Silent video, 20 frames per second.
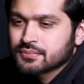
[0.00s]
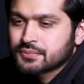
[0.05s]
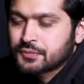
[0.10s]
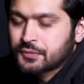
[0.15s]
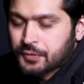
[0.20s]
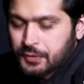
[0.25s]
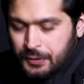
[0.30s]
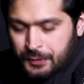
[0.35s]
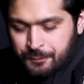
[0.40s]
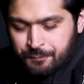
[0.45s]

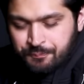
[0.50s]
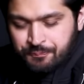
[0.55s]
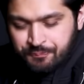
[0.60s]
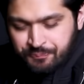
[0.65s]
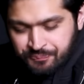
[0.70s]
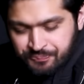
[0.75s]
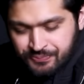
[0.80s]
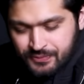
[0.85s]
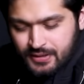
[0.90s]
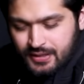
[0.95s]
Okay.
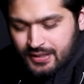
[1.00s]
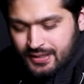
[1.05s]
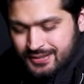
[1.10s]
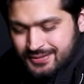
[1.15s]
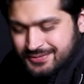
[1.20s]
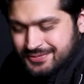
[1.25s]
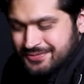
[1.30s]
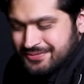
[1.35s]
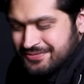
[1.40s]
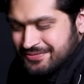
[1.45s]

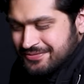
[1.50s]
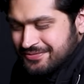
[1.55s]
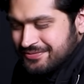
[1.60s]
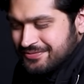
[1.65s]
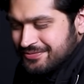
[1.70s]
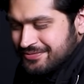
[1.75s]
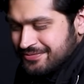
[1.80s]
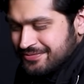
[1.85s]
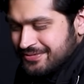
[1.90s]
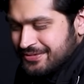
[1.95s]
And
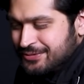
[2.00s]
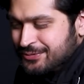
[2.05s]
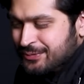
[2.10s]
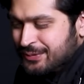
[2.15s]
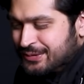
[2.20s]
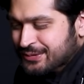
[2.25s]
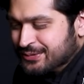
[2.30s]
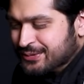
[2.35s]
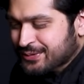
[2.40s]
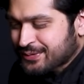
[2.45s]
just
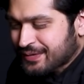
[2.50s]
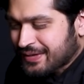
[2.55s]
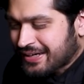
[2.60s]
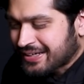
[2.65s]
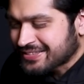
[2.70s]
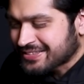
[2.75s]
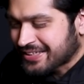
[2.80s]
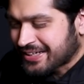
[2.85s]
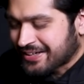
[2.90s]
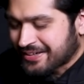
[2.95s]
one sort of
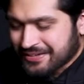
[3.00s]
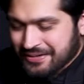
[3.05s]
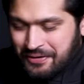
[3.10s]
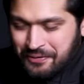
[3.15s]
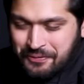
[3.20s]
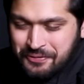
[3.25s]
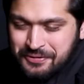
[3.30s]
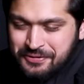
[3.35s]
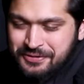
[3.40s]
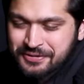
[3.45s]
last area
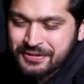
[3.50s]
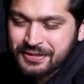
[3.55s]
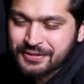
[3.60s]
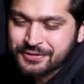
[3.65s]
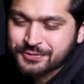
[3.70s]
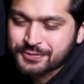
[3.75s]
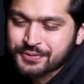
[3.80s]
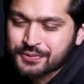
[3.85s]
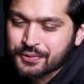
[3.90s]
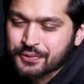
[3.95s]
I wanted to
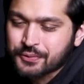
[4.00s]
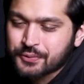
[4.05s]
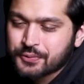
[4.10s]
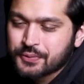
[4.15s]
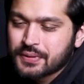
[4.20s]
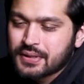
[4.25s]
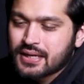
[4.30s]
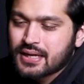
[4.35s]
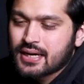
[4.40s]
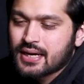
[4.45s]
touch with
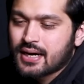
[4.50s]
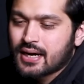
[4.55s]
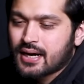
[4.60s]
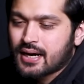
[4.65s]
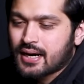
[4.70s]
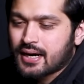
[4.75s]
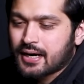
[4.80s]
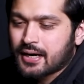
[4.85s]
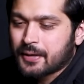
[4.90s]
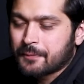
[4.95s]
you.
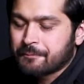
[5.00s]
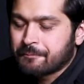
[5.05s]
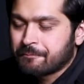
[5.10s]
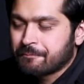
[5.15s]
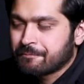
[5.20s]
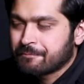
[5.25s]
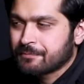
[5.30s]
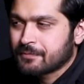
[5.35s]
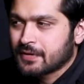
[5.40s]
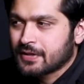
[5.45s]

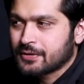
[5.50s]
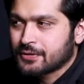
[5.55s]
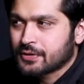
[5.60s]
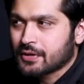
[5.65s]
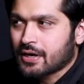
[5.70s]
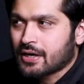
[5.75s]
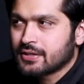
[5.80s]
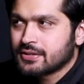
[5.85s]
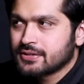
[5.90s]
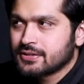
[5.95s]
In
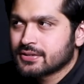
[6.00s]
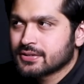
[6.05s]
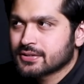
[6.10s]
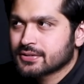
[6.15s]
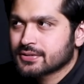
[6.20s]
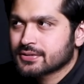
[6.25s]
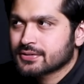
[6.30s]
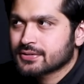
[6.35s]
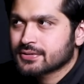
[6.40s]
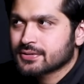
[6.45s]
your
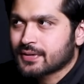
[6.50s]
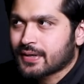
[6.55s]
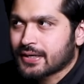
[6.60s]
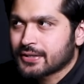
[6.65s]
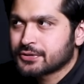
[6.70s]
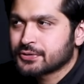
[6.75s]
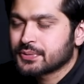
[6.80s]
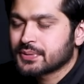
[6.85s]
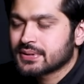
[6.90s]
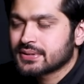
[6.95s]

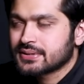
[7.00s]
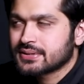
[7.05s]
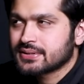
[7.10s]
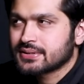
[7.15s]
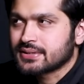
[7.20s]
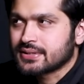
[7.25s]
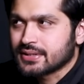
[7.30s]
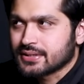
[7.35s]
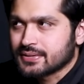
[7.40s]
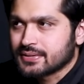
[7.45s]

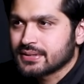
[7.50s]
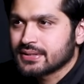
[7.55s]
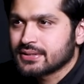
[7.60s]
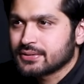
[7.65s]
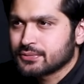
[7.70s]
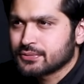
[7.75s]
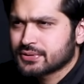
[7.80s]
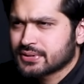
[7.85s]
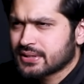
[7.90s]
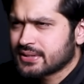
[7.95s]
undergraduate degree,
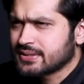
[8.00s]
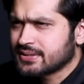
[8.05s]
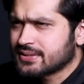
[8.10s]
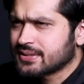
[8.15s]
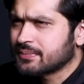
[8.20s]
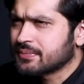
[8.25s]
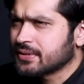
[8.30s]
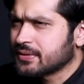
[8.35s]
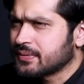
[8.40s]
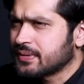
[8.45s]
you studied
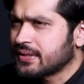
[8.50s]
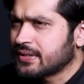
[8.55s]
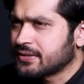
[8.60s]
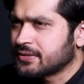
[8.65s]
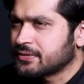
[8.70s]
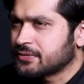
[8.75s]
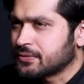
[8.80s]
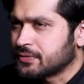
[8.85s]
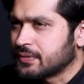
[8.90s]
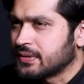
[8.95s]
something
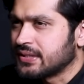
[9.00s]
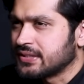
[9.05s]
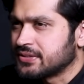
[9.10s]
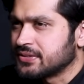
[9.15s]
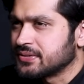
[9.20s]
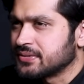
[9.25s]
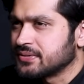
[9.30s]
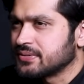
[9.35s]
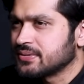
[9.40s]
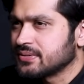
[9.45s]
related to
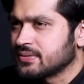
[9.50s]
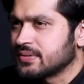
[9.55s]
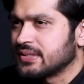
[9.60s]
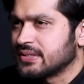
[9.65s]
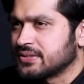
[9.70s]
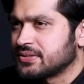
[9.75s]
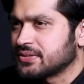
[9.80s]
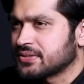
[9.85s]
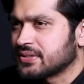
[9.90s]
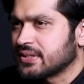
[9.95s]

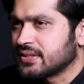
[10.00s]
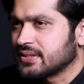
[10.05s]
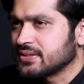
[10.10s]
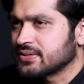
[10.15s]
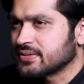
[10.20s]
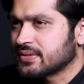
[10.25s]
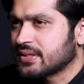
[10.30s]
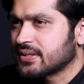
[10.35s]
religious studies,